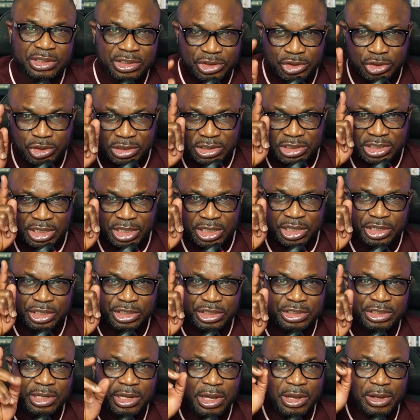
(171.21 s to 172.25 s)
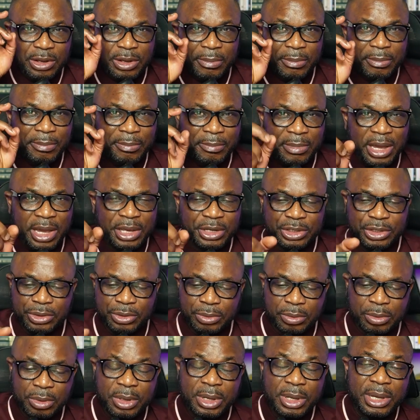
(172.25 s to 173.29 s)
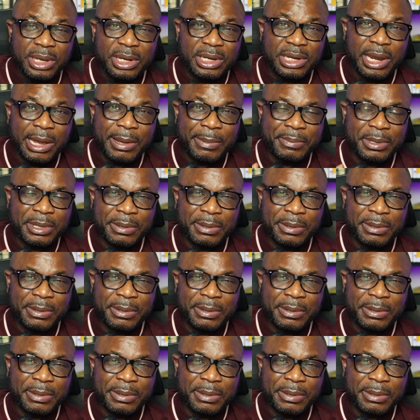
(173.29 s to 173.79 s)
just English. Mind you, there are